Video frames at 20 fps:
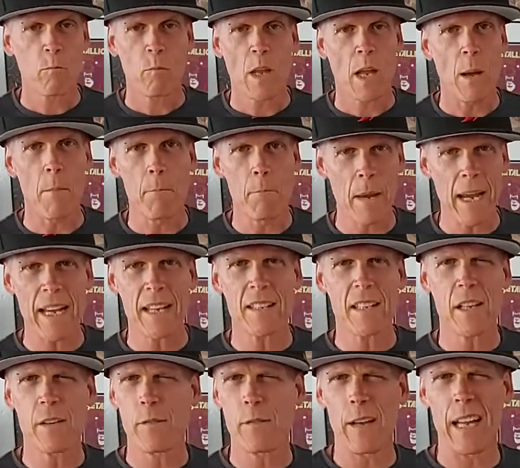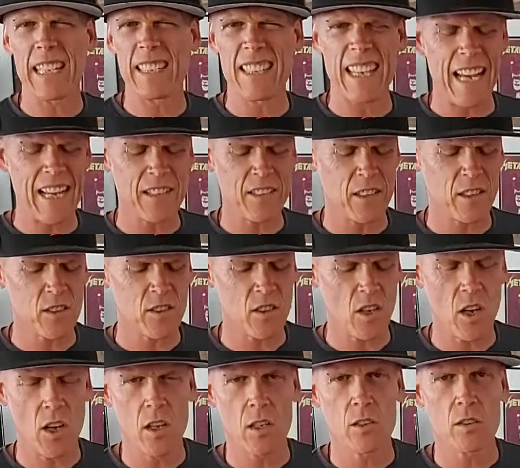Amazing, fantastic
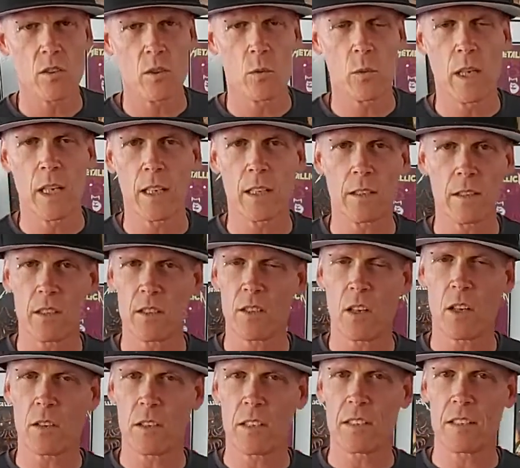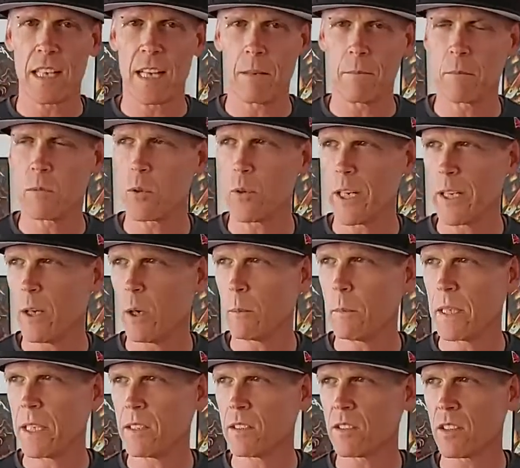song to start this album. Great
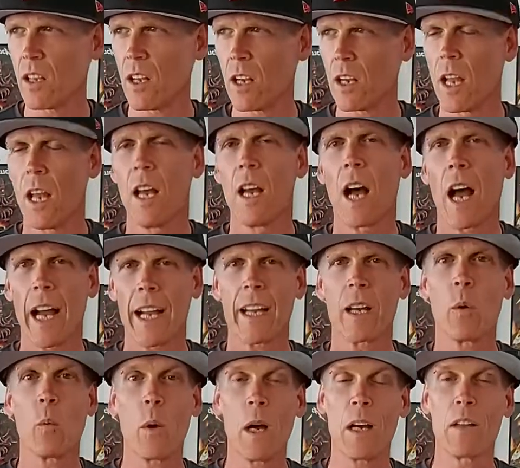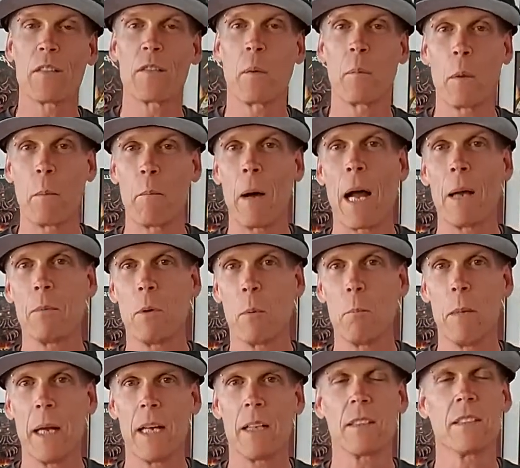opening song. I Got a Wealth from the Bible
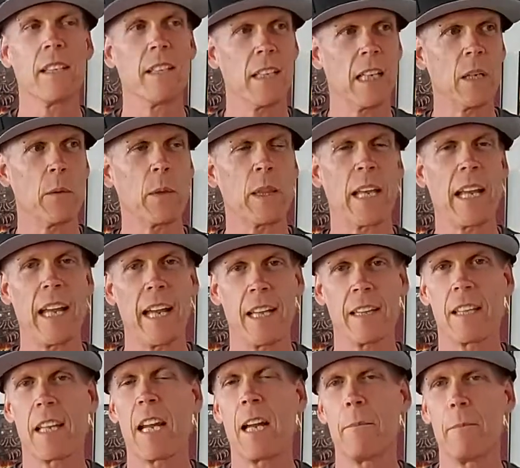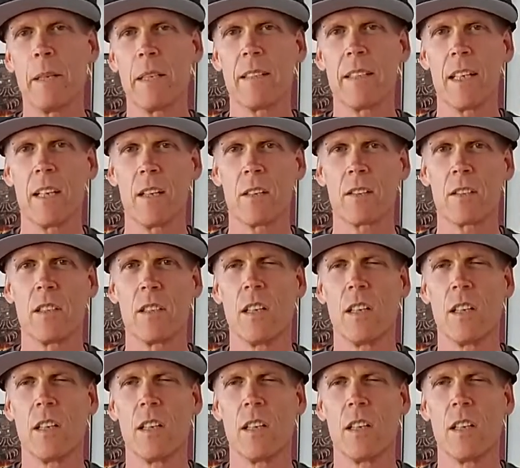Belt. Dealing with the Hand That I've Been Dealt.